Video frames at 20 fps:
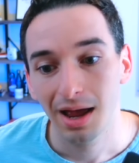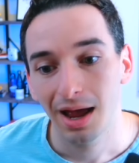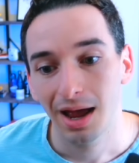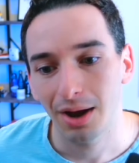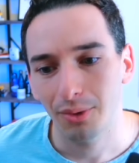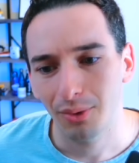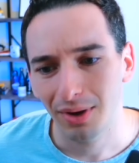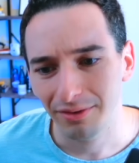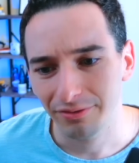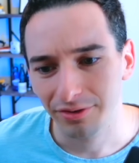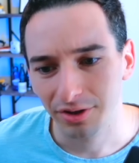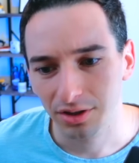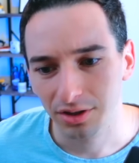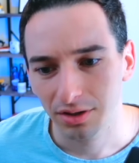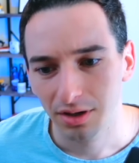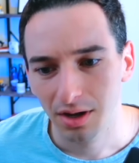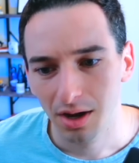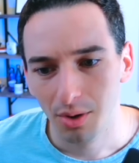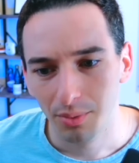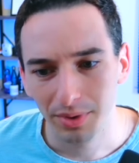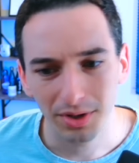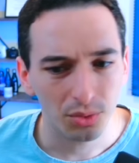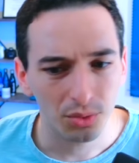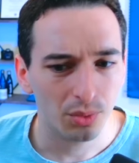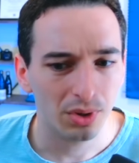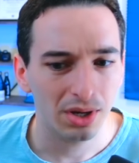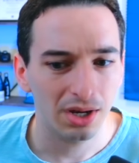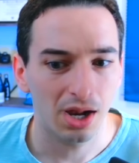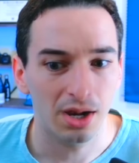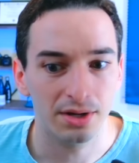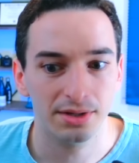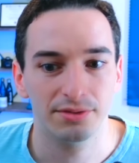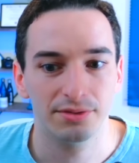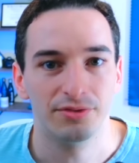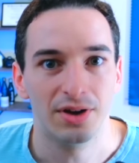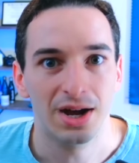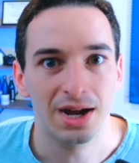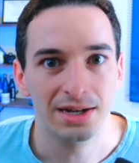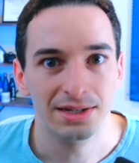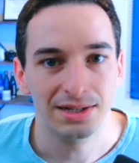However, we don't want
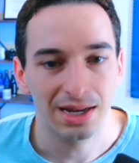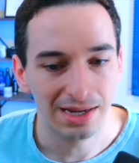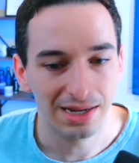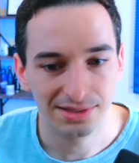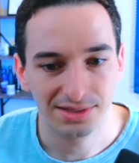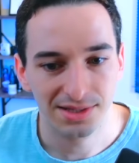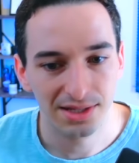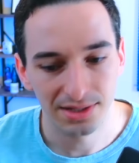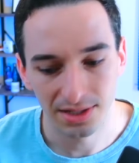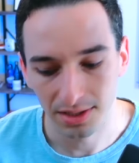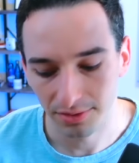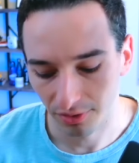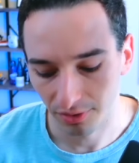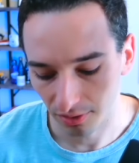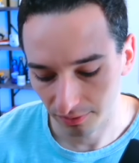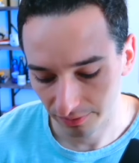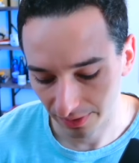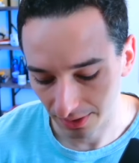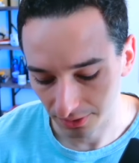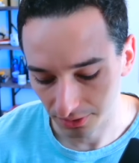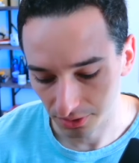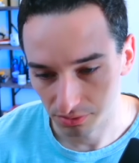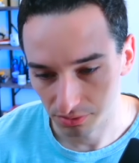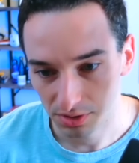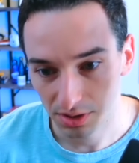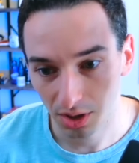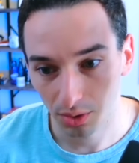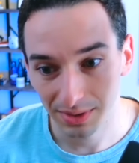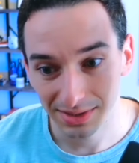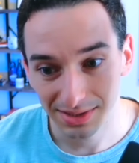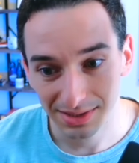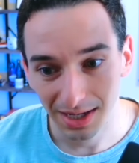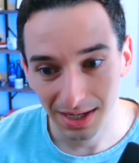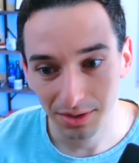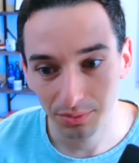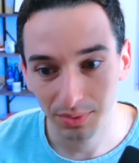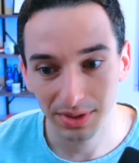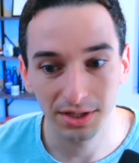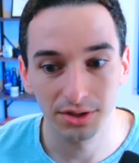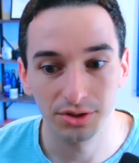undefined as the default value. So
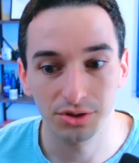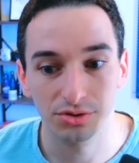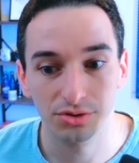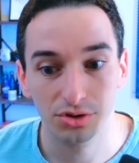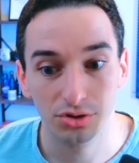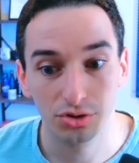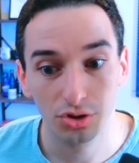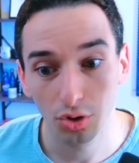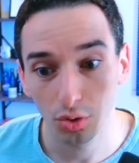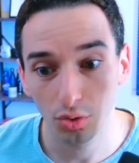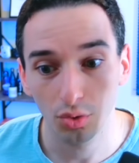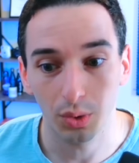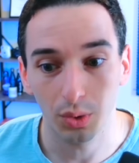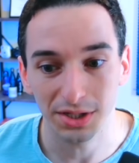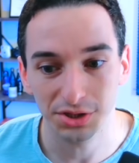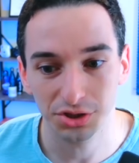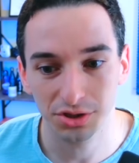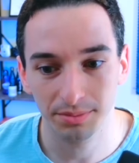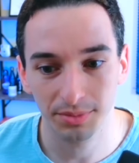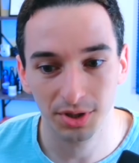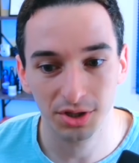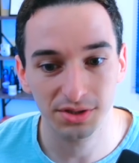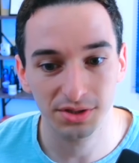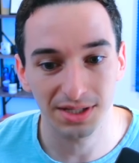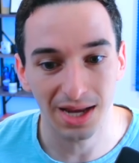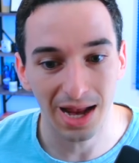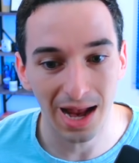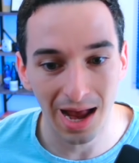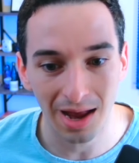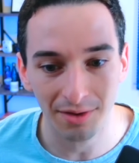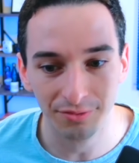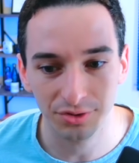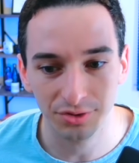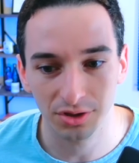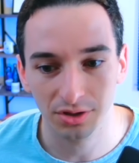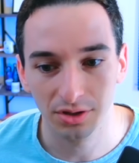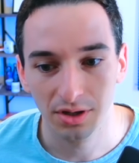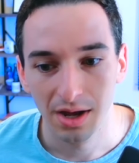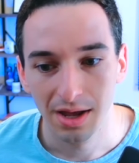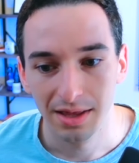instead we can use two question marks
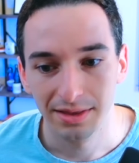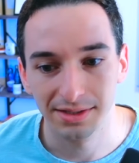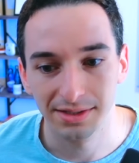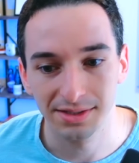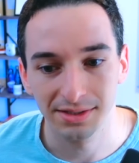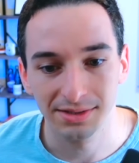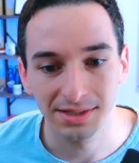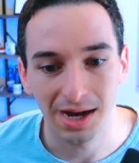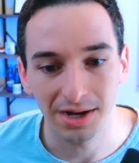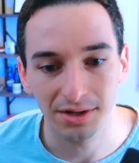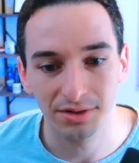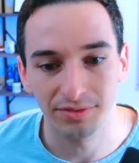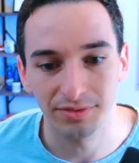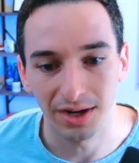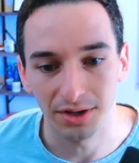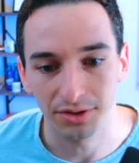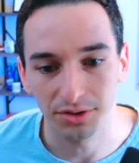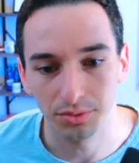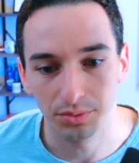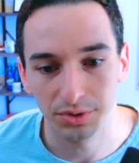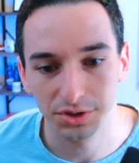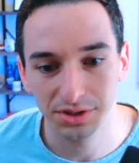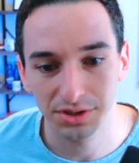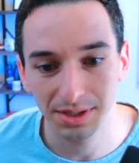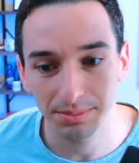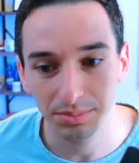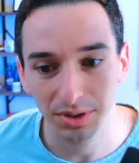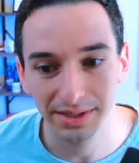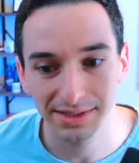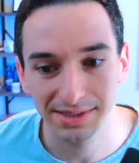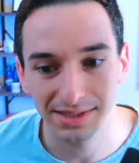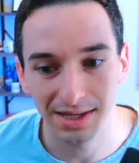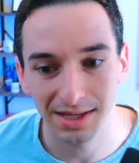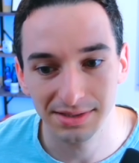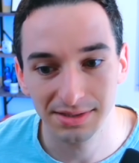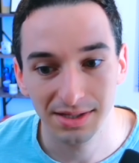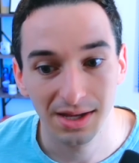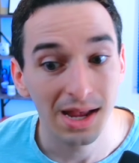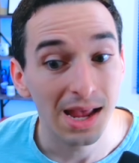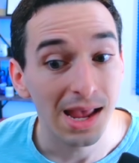after this entire value, which simply
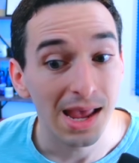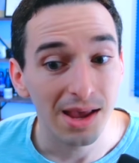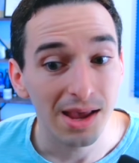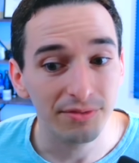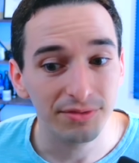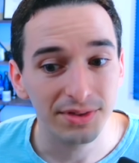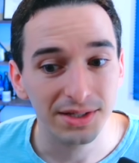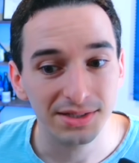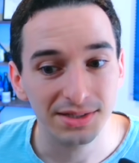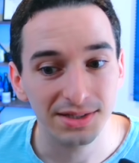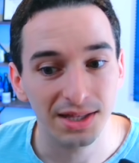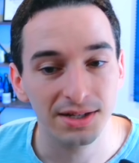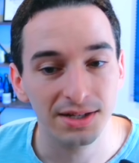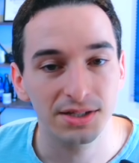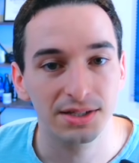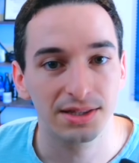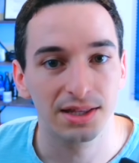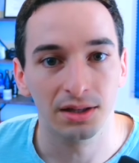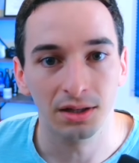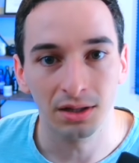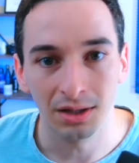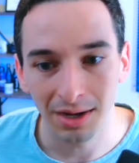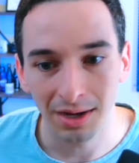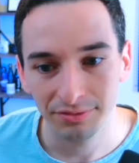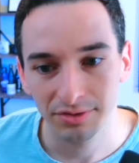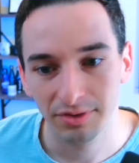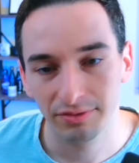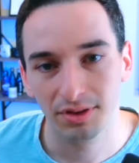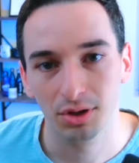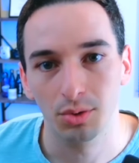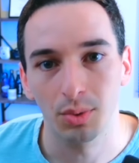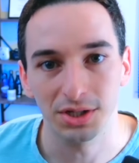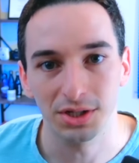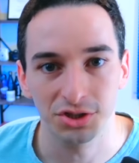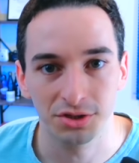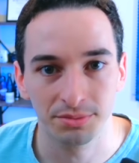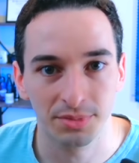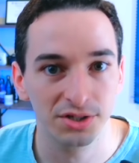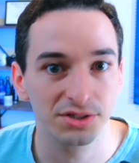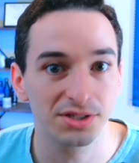says, If this thing to the left of the
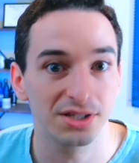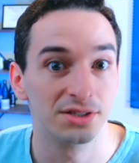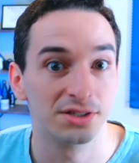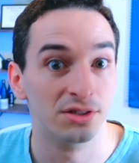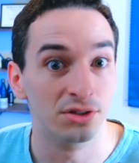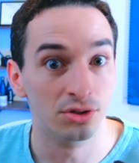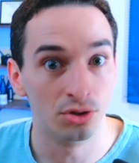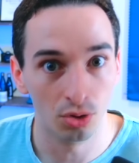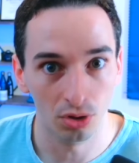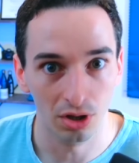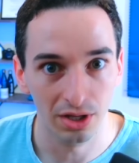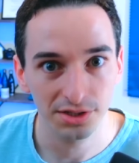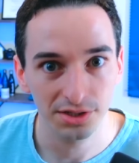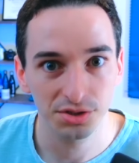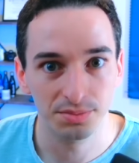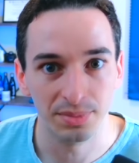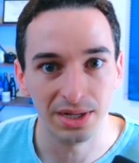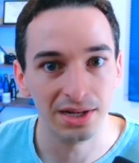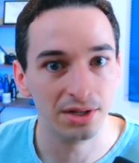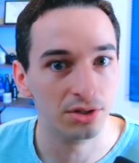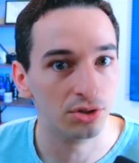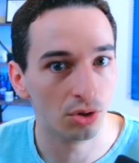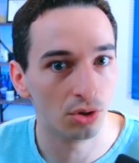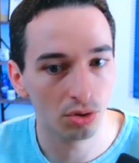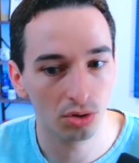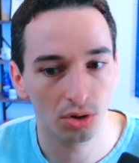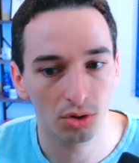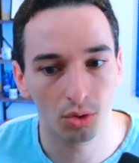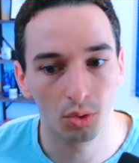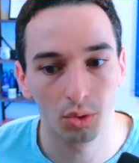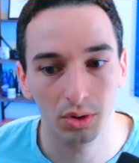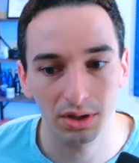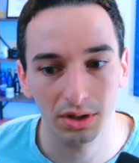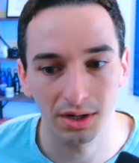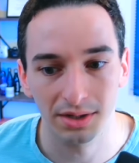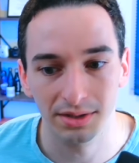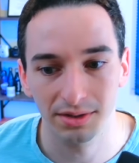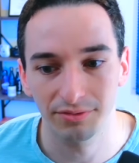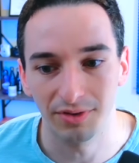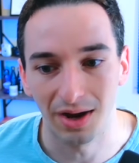question marks is nullish, meaning null or
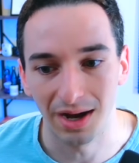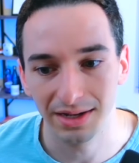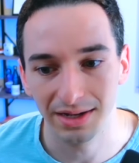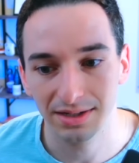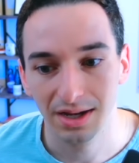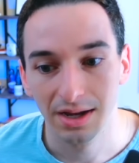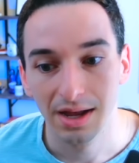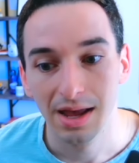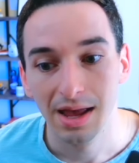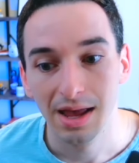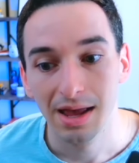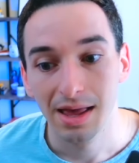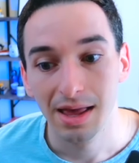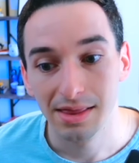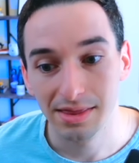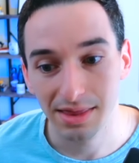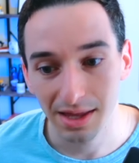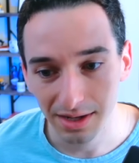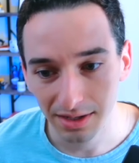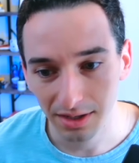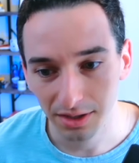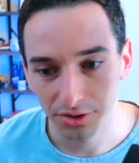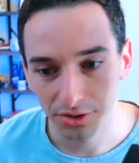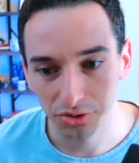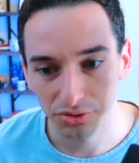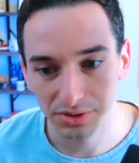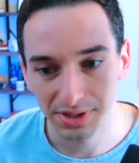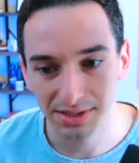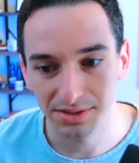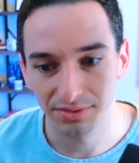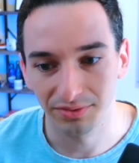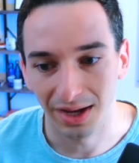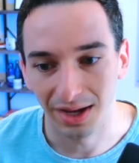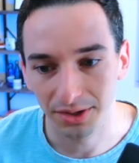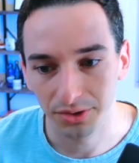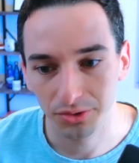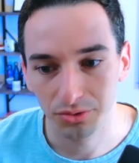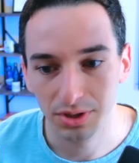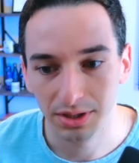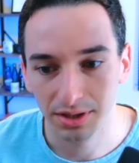undefined, then use this
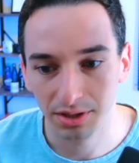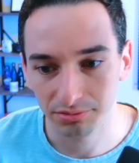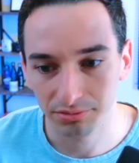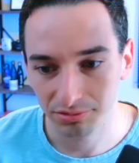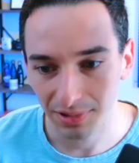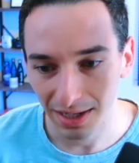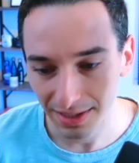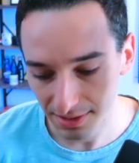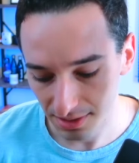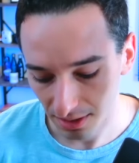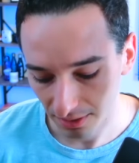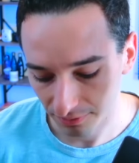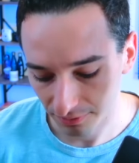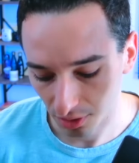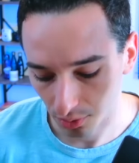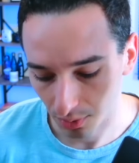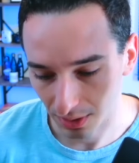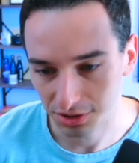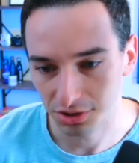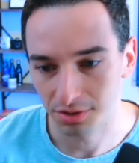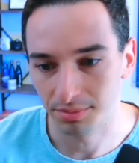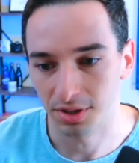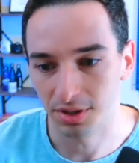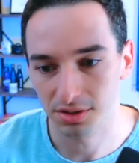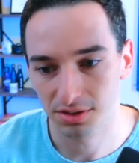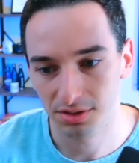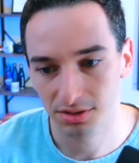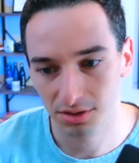value to the right of the question marks.